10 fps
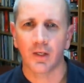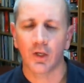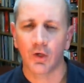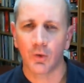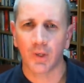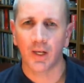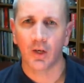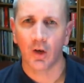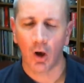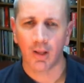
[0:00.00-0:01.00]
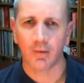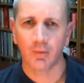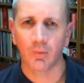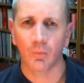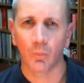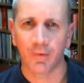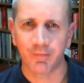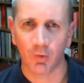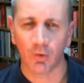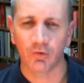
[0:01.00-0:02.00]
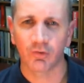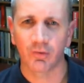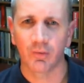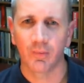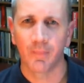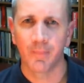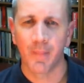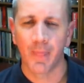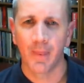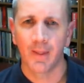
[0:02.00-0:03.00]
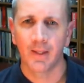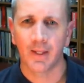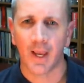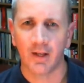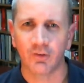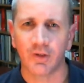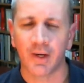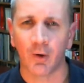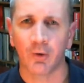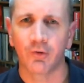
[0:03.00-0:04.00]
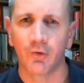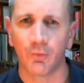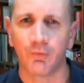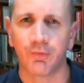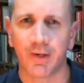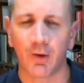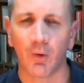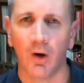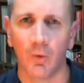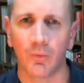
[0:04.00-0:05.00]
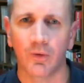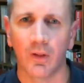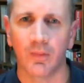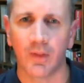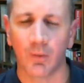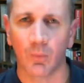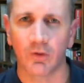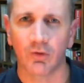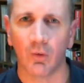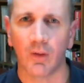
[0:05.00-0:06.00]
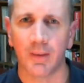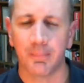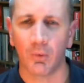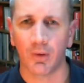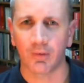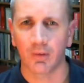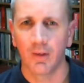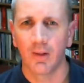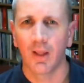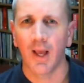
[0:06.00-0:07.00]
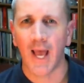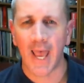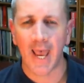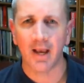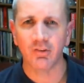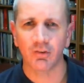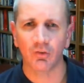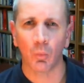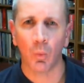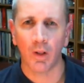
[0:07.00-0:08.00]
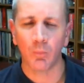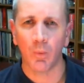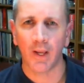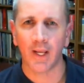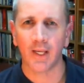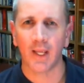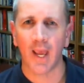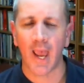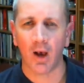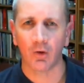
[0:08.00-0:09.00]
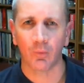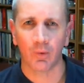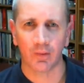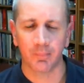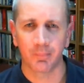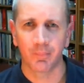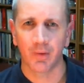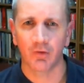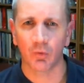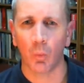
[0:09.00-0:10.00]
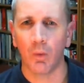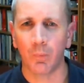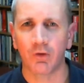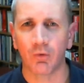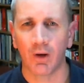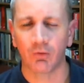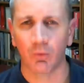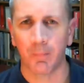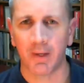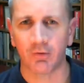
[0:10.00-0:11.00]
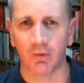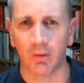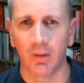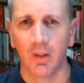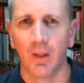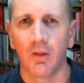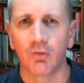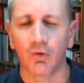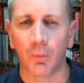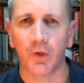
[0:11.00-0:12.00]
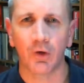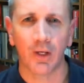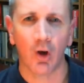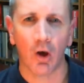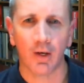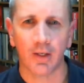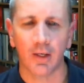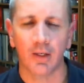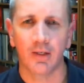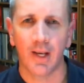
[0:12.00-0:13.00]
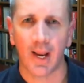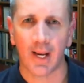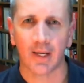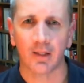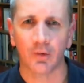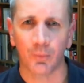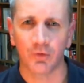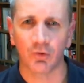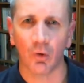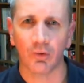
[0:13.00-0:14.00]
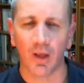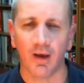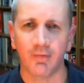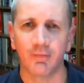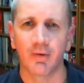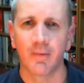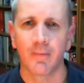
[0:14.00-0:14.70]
you cannot reverse engineer to figure out the original input. A hash is a one-way algorithm. It's a one-way transformation. So you cannot take the result of